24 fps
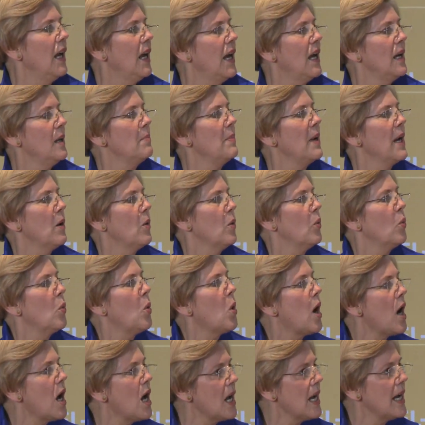and about
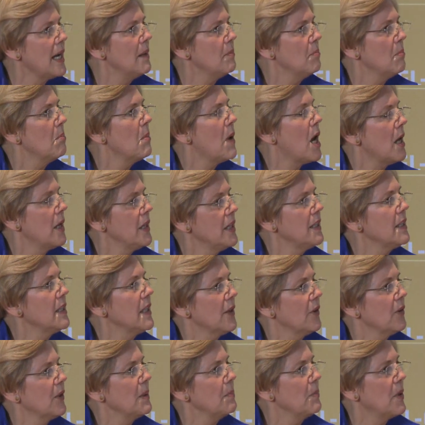why
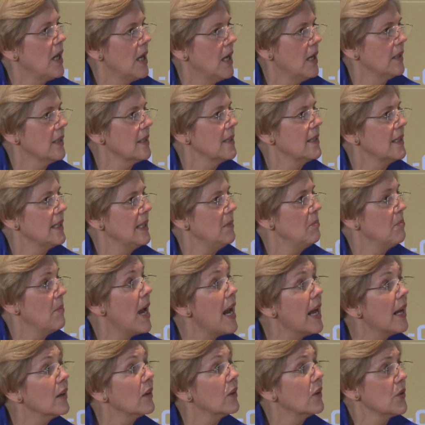monetary policy
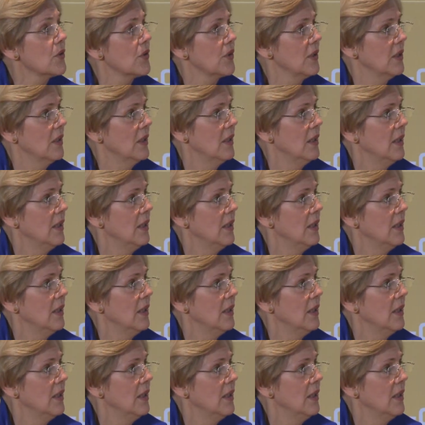matters.